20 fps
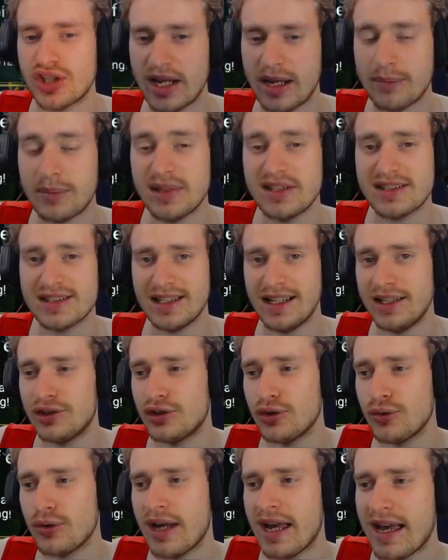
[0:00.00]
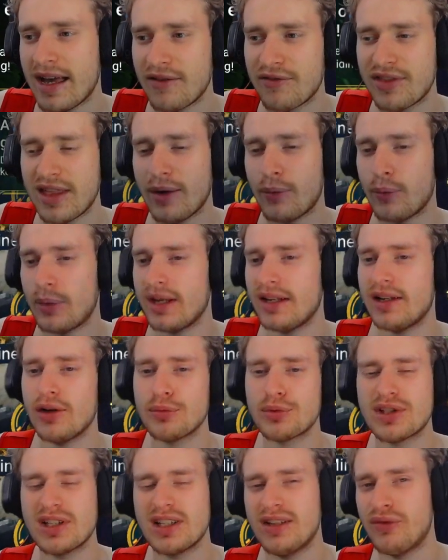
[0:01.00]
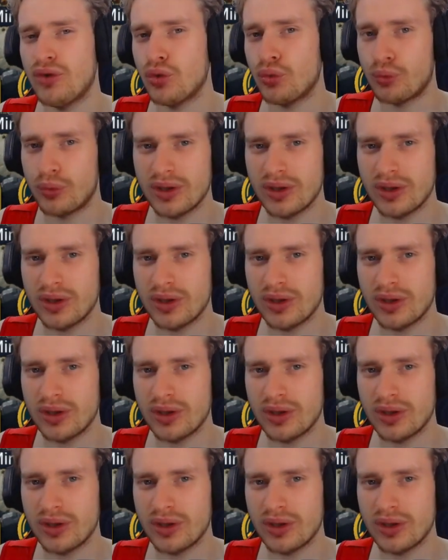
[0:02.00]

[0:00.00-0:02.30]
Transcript: champions that I do have. That way it helps to give you a